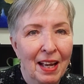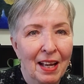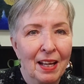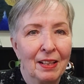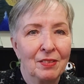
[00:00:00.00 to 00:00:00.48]

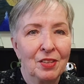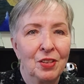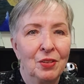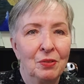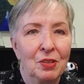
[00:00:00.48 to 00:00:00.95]
uh,
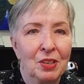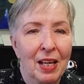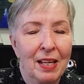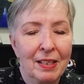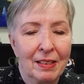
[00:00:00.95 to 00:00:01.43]
to
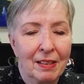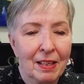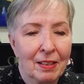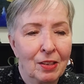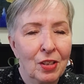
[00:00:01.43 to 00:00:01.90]
take
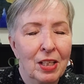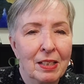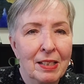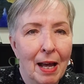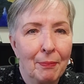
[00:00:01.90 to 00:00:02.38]
look
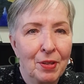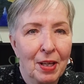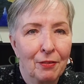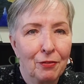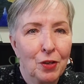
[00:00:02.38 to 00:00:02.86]
in depth
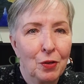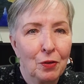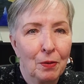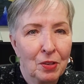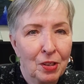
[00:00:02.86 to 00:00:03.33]
at a
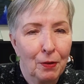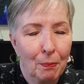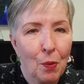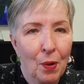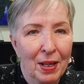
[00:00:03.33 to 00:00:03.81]
few different
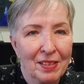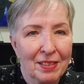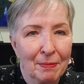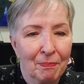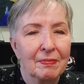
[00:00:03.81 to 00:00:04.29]
points.